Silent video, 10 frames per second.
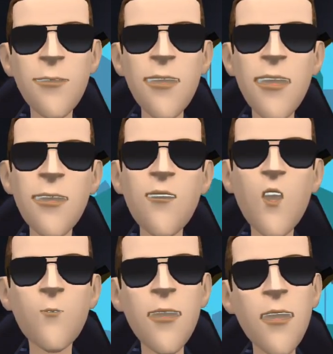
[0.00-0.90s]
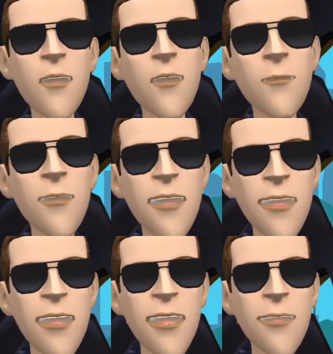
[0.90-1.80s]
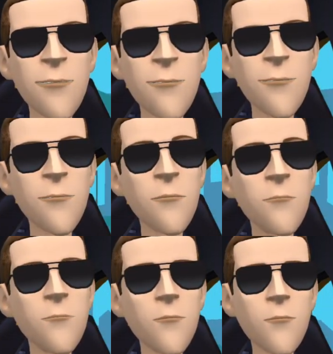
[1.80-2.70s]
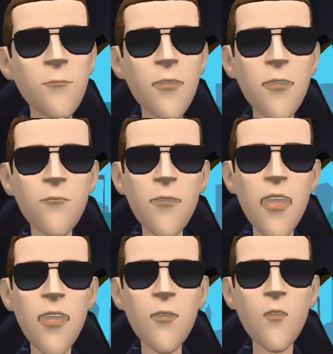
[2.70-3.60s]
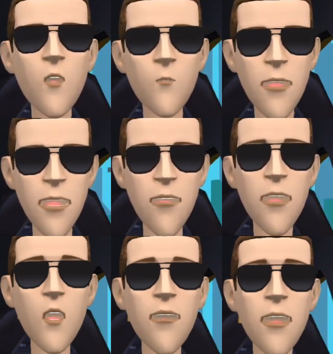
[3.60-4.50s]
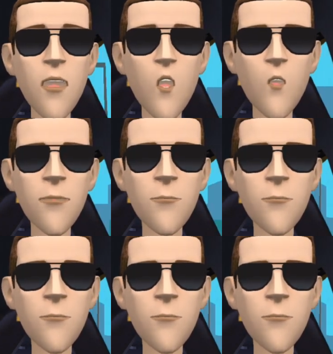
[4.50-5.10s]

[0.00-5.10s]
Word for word: I thrive on mental stimulation, and I've been known to break a few of the rules.